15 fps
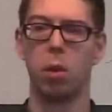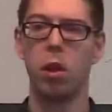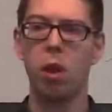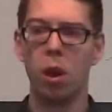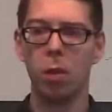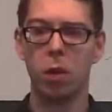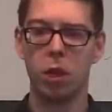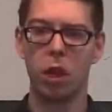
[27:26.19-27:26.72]

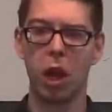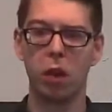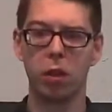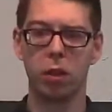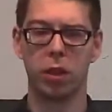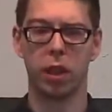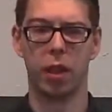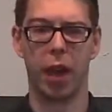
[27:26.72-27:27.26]
not much else
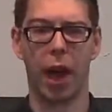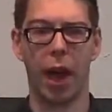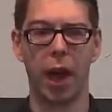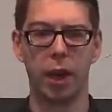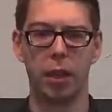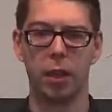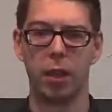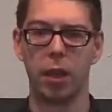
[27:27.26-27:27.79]
than
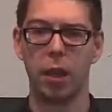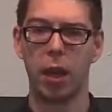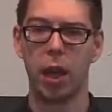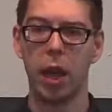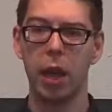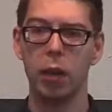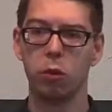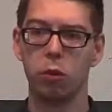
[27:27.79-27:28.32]
that.
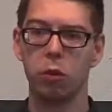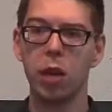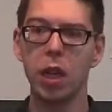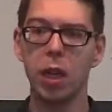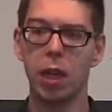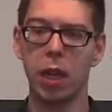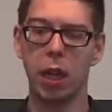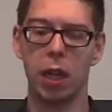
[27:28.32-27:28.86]
And
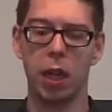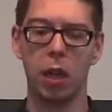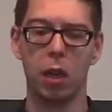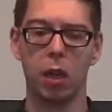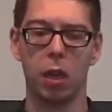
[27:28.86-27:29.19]
really,